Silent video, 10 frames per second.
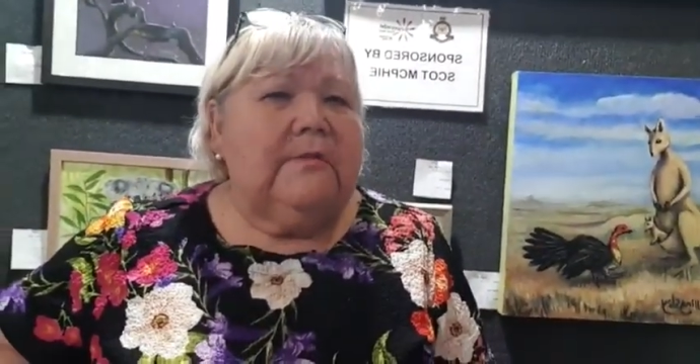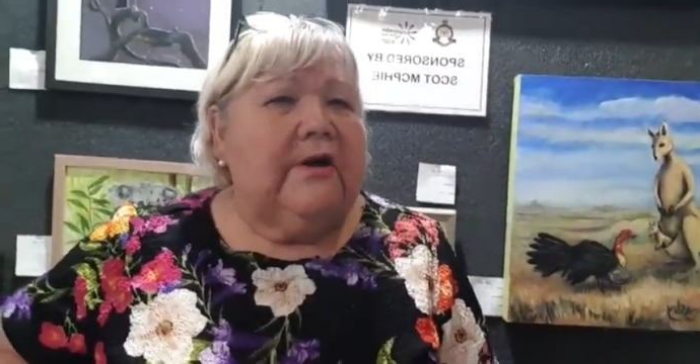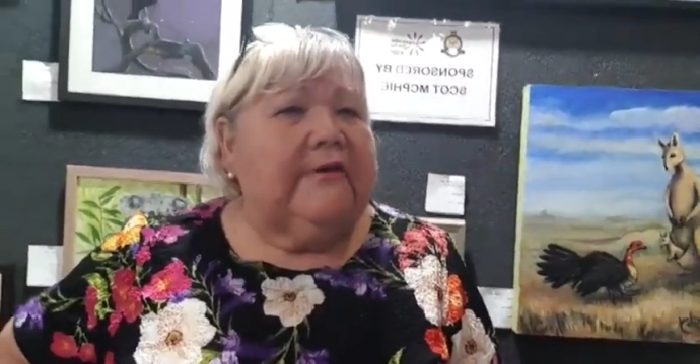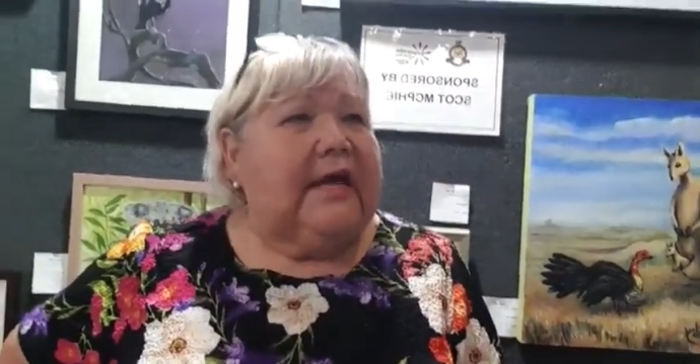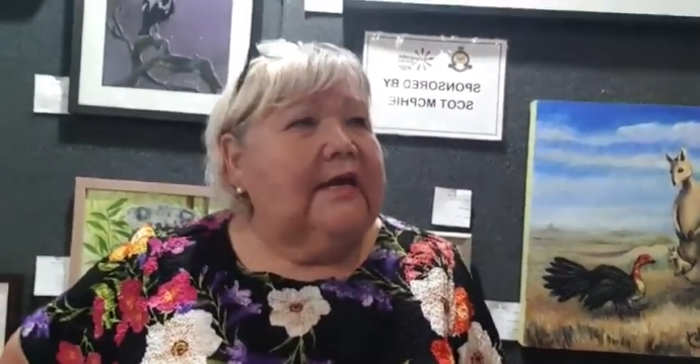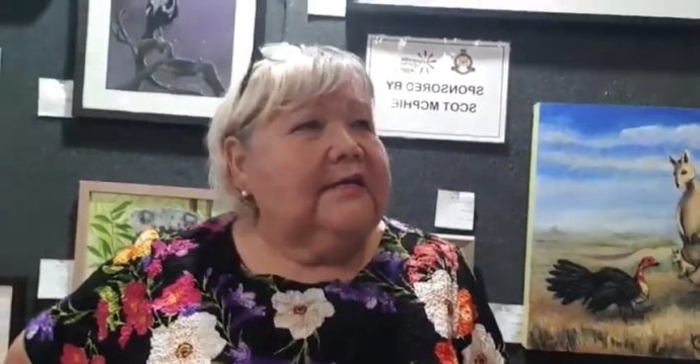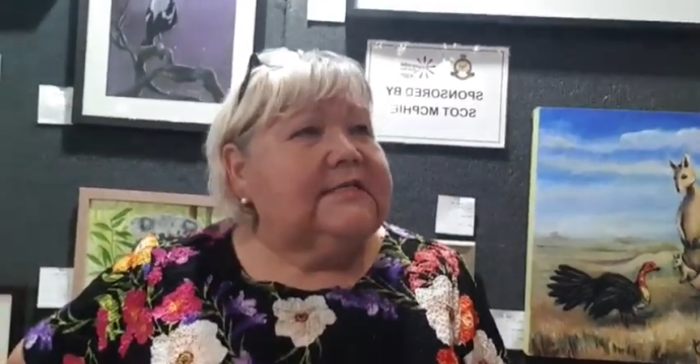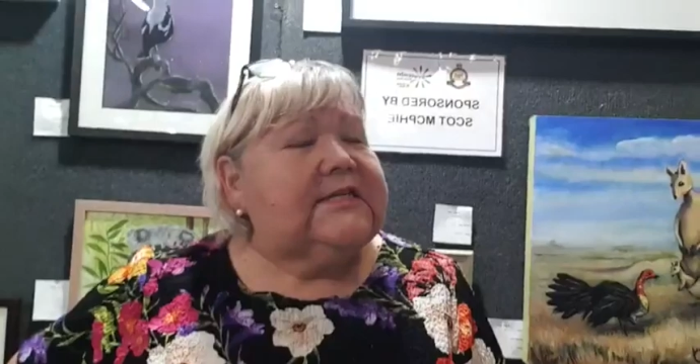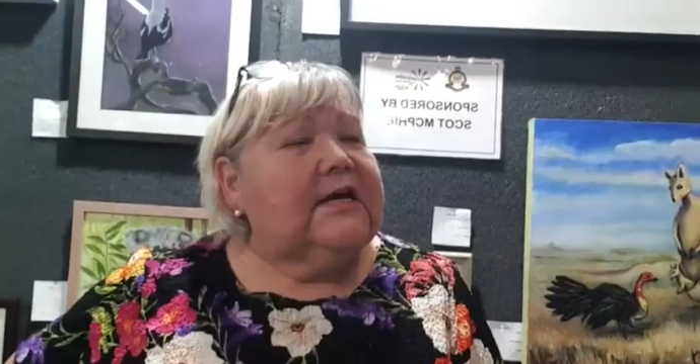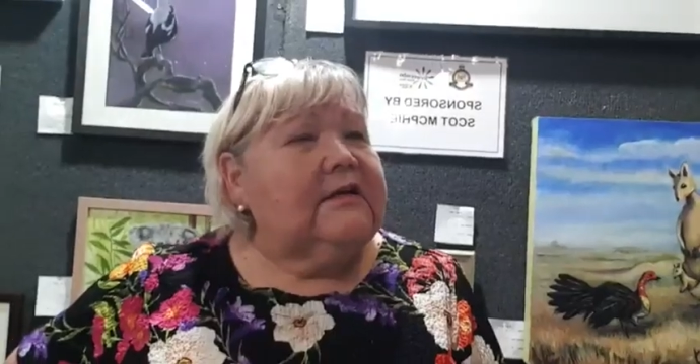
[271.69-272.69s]
Moriarty
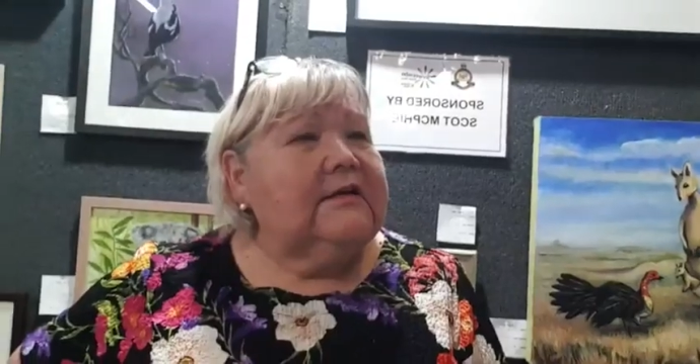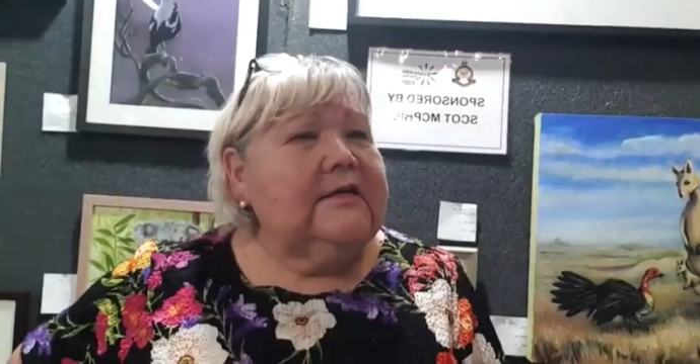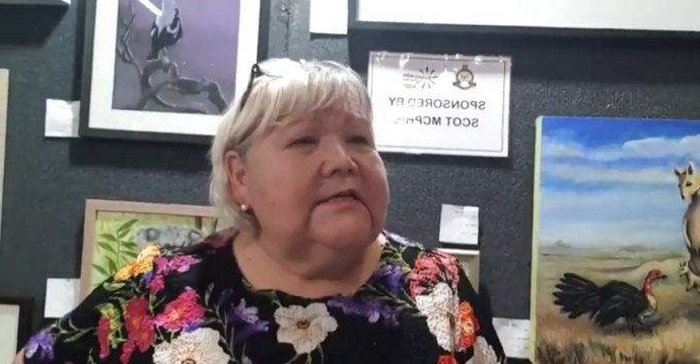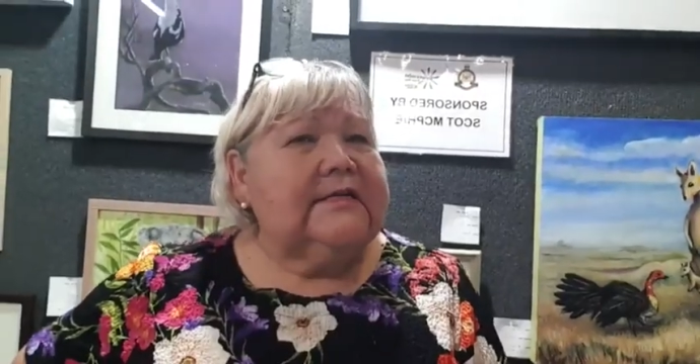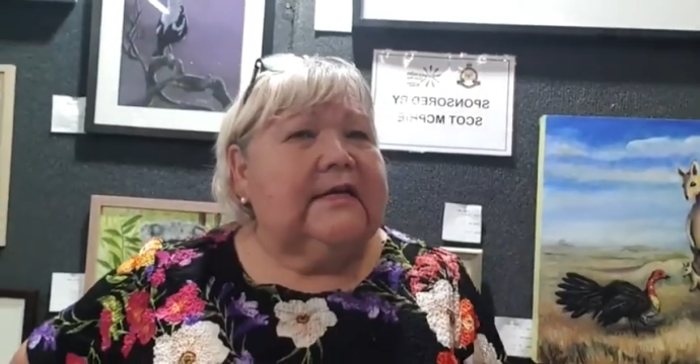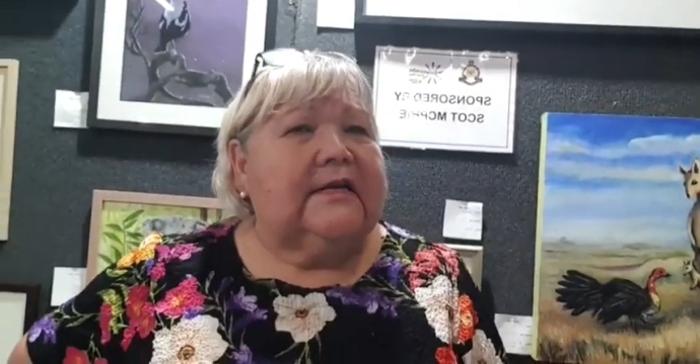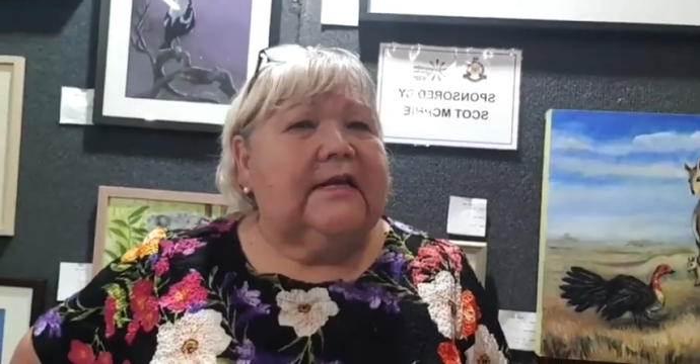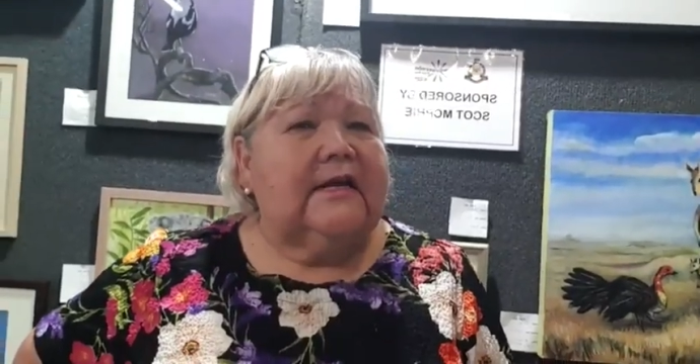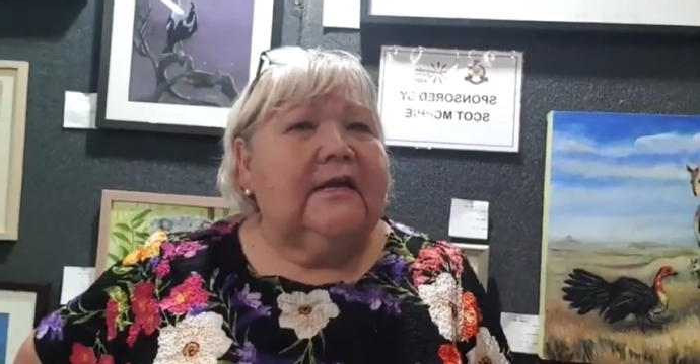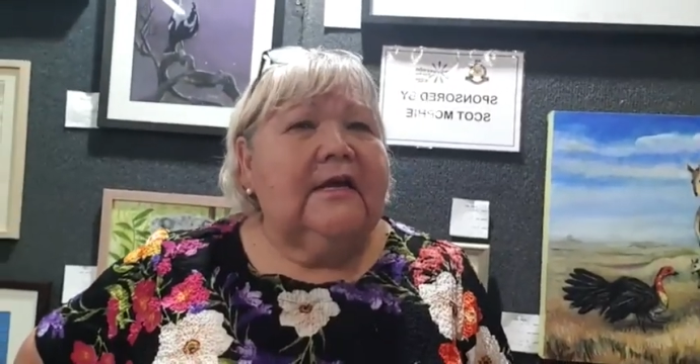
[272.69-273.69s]
started it,
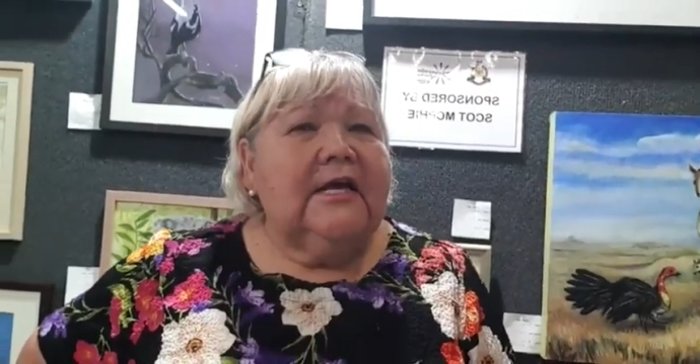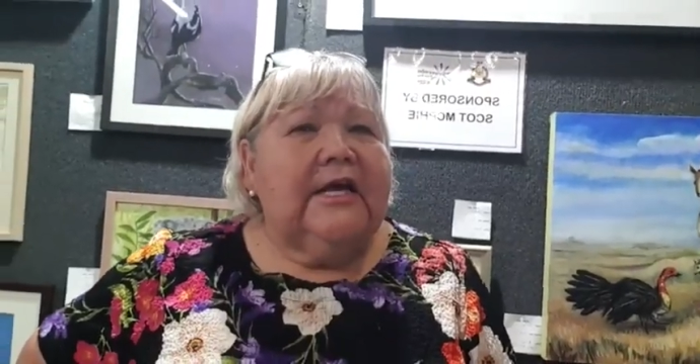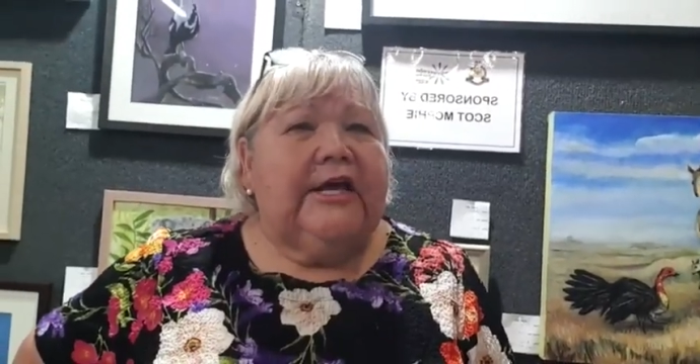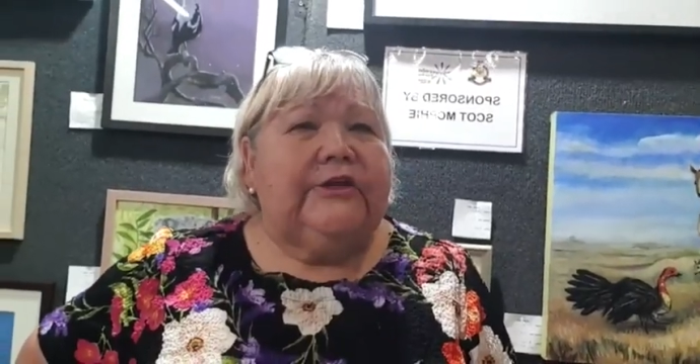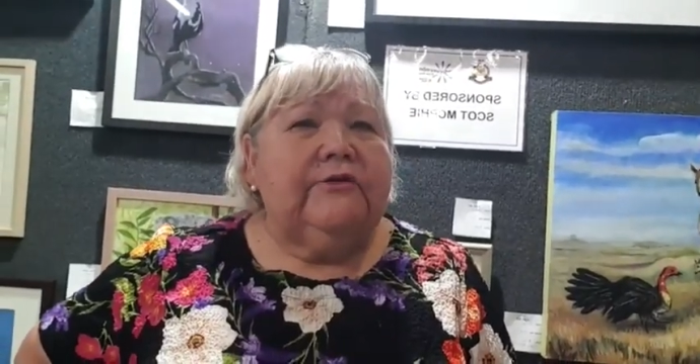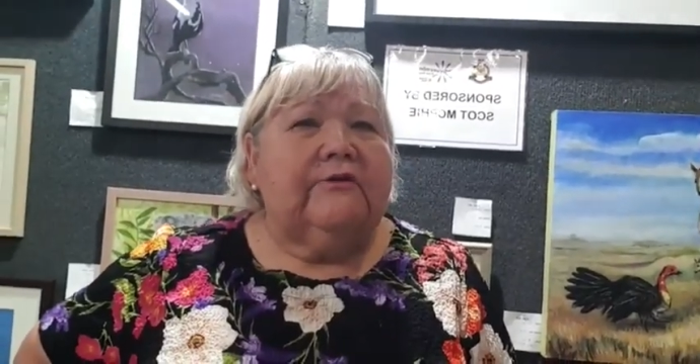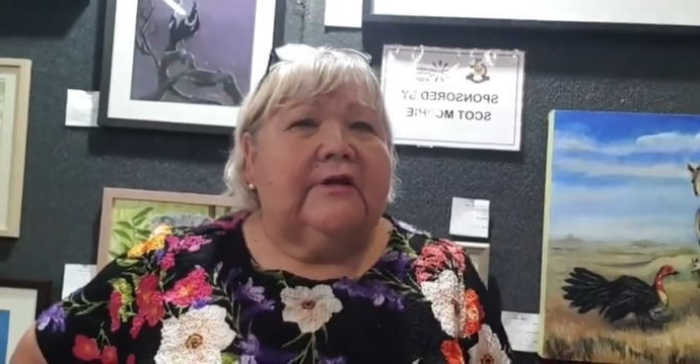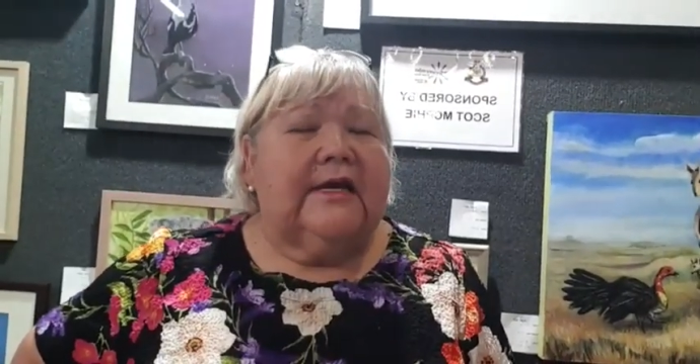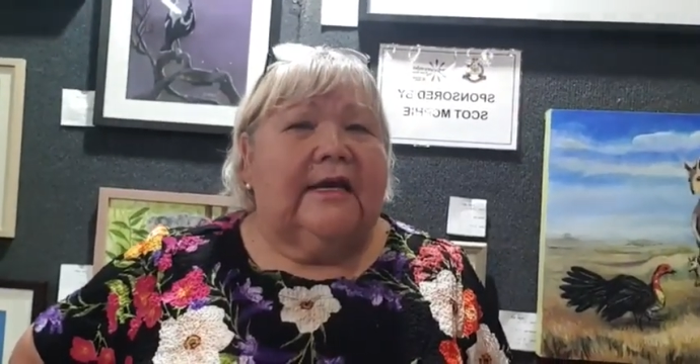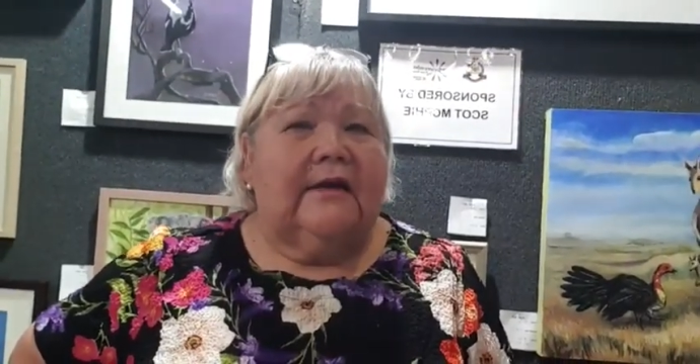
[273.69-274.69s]
and he took